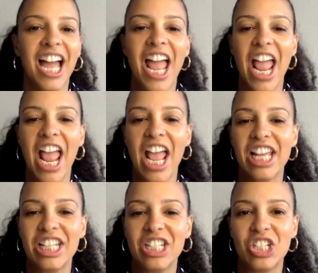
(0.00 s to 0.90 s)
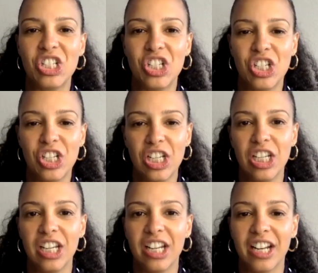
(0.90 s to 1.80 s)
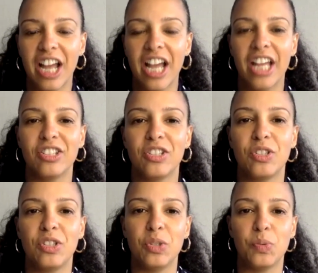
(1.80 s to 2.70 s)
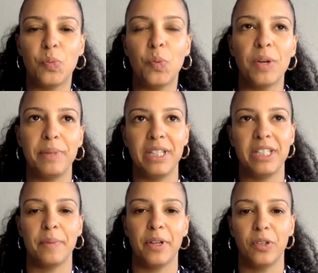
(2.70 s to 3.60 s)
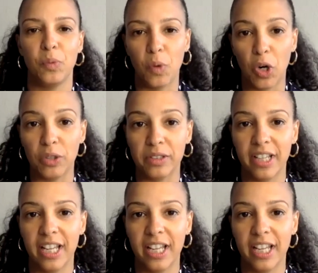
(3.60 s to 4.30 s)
And she has this one piece about the world.